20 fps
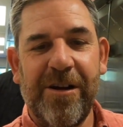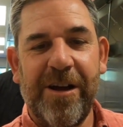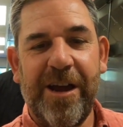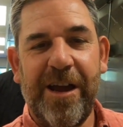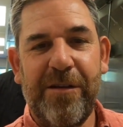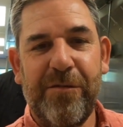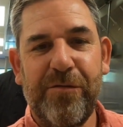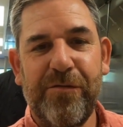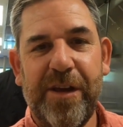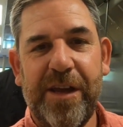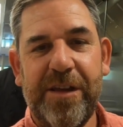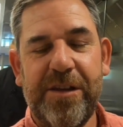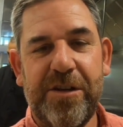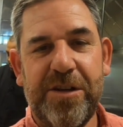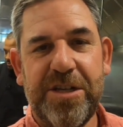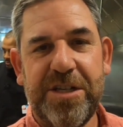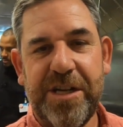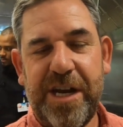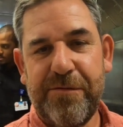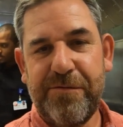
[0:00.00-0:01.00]
right, thank
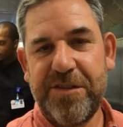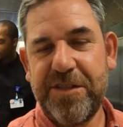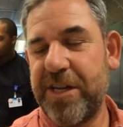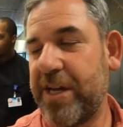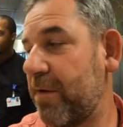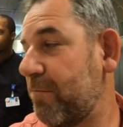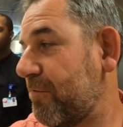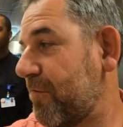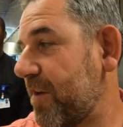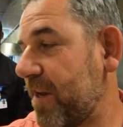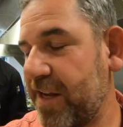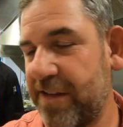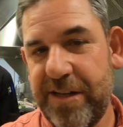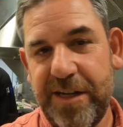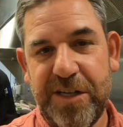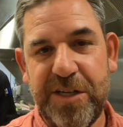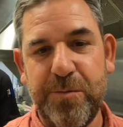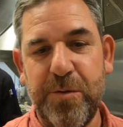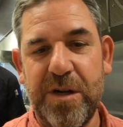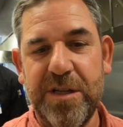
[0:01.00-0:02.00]
you, Chef Tim, for that
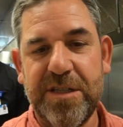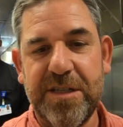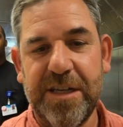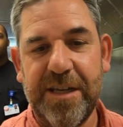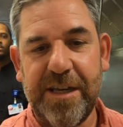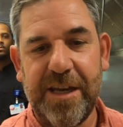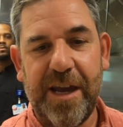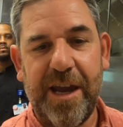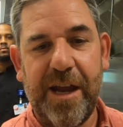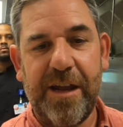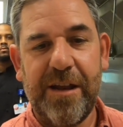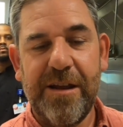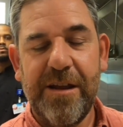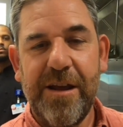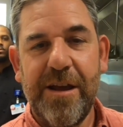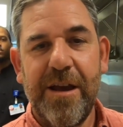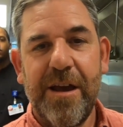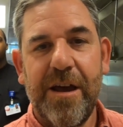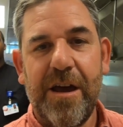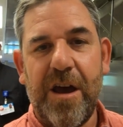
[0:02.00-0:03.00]
dish once again.
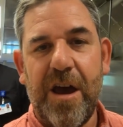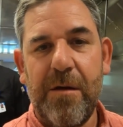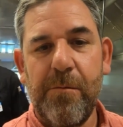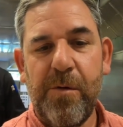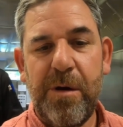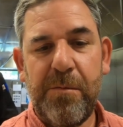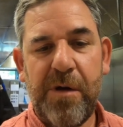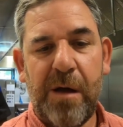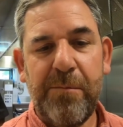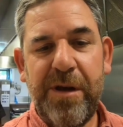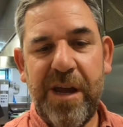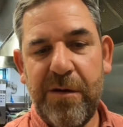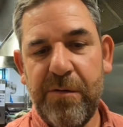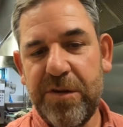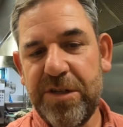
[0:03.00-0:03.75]
I'm here